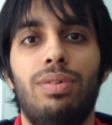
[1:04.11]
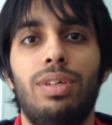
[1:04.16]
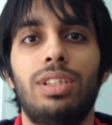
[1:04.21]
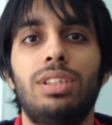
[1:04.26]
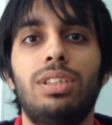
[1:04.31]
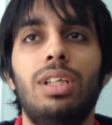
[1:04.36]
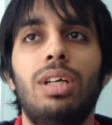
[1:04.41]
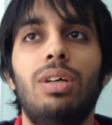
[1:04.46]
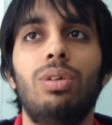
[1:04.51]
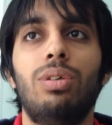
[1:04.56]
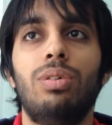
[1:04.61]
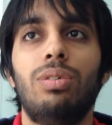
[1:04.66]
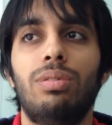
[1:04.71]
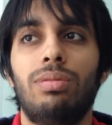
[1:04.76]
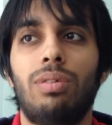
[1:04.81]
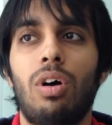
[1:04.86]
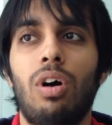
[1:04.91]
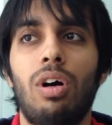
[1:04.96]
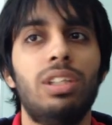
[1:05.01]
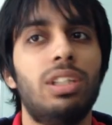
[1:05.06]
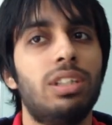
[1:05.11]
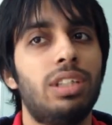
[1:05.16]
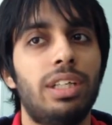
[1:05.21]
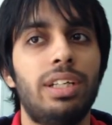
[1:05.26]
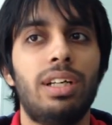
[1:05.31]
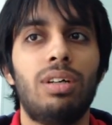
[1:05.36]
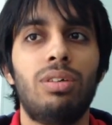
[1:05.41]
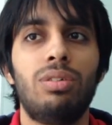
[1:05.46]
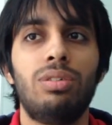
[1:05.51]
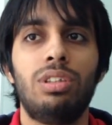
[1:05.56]
first round, all the 3
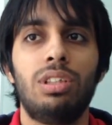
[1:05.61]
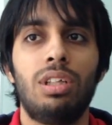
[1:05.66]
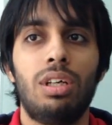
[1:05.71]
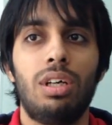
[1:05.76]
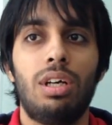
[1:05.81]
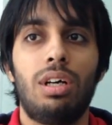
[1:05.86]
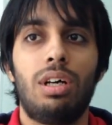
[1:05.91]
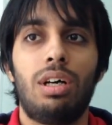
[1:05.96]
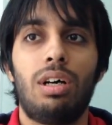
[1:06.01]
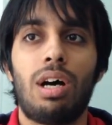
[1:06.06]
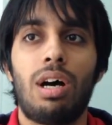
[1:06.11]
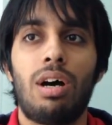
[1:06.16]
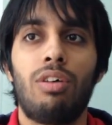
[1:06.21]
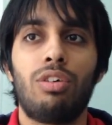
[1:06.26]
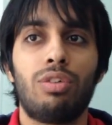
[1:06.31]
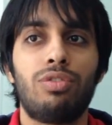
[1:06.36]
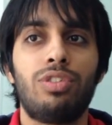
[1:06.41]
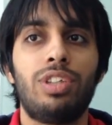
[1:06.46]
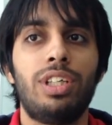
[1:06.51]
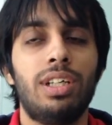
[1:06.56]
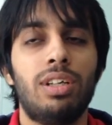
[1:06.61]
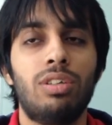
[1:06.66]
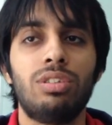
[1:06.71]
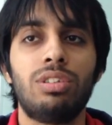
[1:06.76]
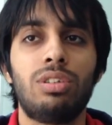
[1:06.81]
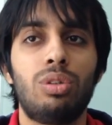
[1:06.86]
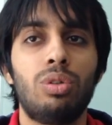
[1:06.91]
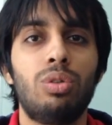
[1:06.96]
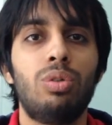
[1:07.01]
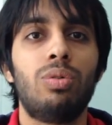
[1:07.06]
rounds, out of 3
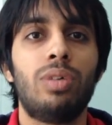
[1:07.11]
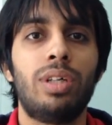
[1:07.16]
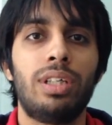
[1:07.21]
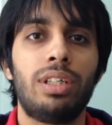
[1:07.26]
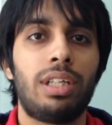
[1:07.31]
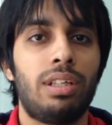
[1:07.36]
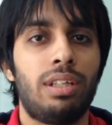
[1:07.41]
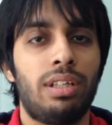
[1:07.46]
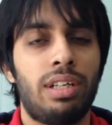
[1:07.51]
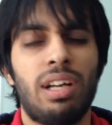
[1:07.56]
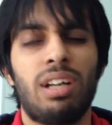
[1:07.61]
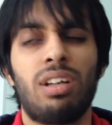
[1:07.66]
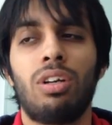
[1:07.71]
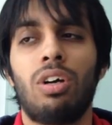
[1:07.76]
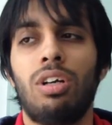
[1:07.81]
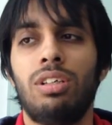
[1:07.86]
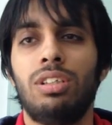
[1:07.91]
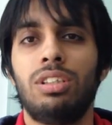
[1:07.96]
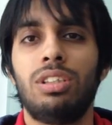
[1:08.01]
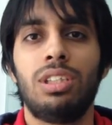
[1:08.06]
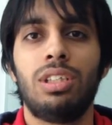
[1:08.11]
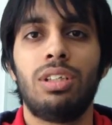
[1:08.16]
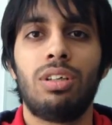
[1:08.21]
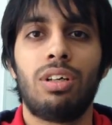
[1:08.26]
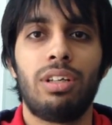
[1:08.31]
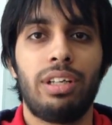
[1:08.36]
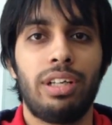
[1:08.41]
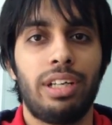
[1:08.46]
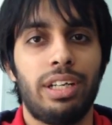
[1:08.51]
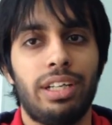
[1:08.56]
rounds, 2 were technology
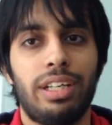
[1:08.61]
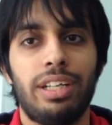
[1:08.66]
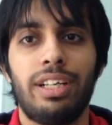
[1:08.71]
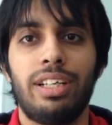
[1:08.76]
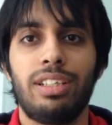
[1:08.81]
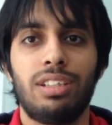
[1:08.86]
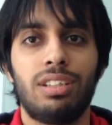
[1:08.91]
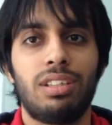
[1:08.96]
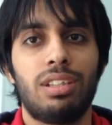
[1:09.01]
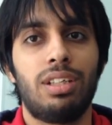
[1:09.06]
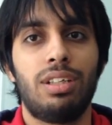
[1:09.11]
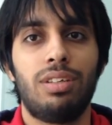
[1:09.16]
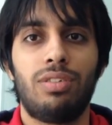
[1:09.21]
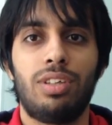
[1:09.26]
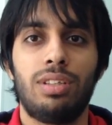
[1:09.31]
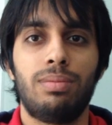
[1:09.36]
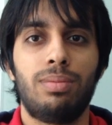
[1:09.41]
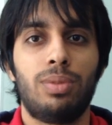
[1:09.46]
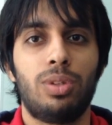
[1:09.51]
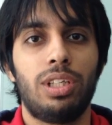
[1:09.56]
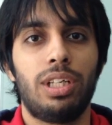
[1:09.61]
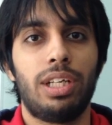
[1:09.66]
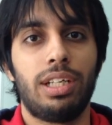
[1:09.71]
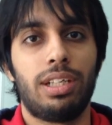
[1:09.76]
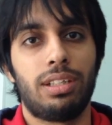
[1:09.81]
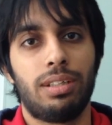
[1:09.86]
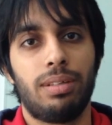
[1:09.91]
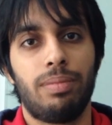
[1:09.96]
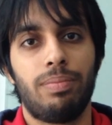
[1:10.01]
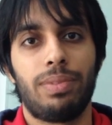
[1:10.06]
oriented and the third one more
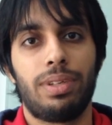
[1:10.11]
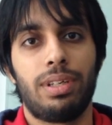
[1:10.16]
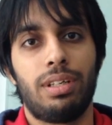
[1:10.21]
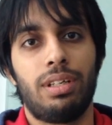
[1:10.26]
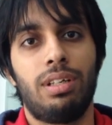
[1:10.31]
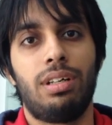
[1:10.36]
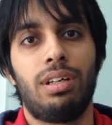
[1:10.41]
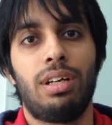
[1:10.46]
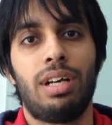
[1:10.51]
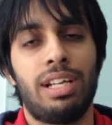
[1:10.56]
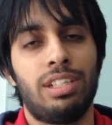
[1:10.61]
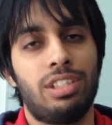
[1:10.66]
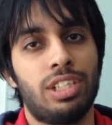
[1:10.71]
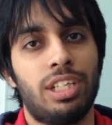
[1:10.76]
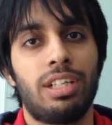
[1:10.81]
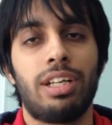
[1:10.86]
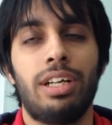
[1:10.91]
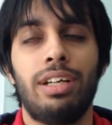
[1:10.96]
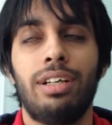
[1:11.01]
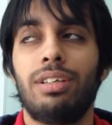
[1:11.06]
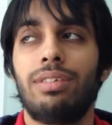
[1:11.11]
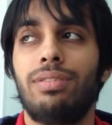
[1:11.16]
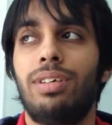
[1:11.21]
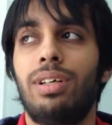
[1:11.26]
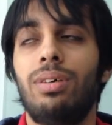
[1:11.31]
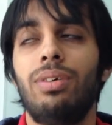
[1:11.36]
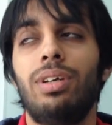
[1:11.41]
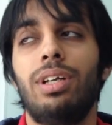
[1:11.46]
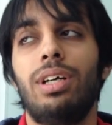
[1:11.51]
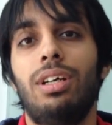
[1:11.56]
like HR kind of
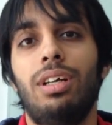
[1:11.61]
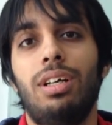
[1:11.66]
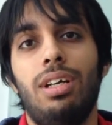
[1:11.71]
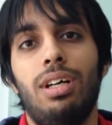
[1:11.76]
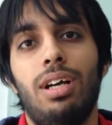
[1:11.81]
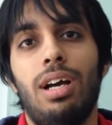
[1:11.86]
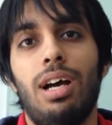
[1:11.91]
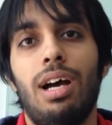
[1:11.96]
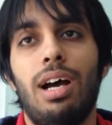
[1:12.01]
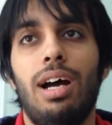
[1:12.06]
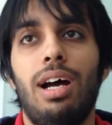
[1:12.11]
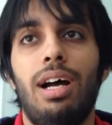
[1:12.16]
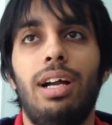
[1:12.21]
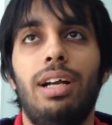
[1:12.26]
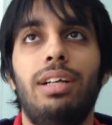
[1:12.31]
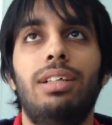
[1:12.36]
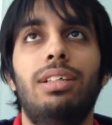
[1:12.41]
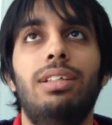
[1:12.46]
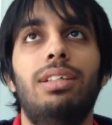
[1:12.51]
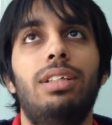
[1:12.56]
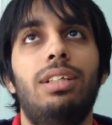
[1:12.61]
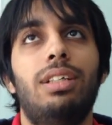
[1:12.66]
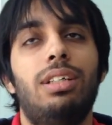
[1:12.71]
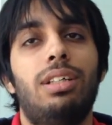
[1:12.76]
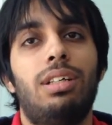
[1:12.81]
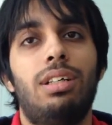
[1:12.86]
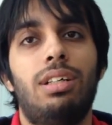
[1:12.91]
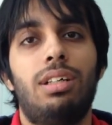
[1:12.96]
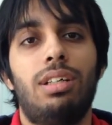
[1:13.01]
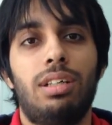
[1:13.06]
round. And
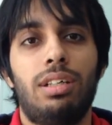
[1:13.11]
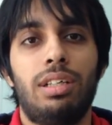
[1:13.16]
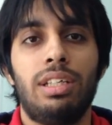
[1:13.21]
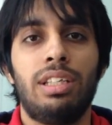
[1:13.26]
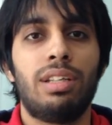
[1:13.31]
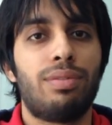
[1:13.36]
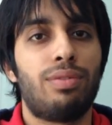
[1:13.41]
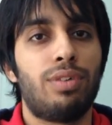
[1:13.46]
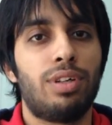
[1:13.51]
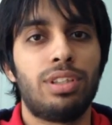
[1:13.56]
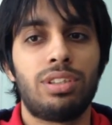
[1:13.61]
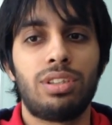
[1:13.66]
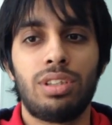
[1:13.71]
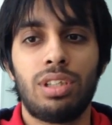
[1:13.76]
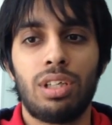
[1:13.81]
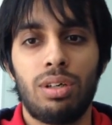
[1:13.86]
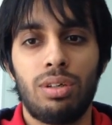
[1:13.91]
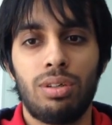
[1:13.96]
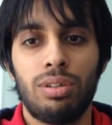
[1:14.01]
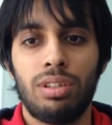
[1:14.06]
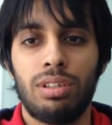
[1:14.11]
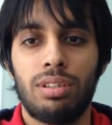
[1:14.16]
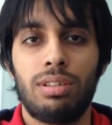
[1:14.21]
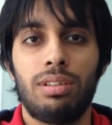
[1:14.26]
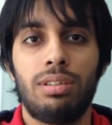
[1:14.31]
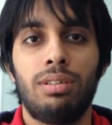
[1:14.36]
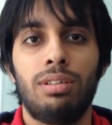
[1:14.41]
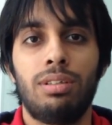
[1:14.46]
in the first round,